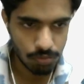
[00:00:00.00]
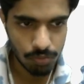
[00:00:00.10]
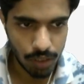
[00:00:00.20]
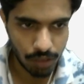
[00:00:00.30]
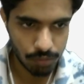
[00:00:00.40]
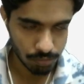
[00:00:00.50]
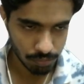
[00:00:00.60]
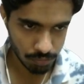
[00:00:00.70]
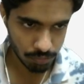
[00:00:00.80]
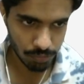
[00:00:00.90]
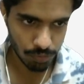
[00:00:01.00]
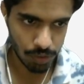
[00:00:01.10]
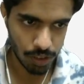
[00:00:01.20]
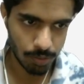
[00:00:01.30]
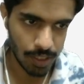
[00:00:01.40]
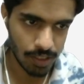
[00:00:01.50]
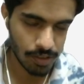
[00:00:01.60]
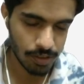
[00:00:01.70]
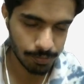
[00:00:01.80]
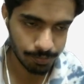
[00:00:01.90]
right? It
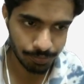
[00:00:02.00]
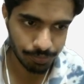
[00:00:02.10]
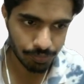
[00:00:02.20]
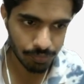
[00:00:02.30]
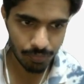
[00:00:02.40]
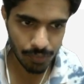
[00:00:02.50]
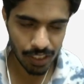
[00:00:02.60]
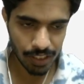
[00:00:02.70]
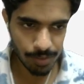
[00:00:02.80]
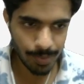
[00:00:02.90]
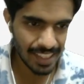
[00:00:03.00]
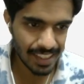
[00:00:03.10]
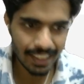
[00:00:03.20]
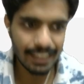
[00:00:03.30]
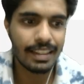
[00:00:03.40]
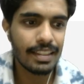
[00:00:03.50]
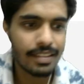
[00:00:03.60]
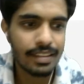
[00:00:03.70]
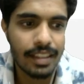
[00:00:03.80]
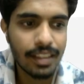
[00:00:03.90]
means this basically
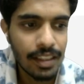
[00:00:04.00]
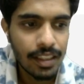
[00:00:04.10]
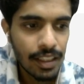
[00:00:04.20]
tells that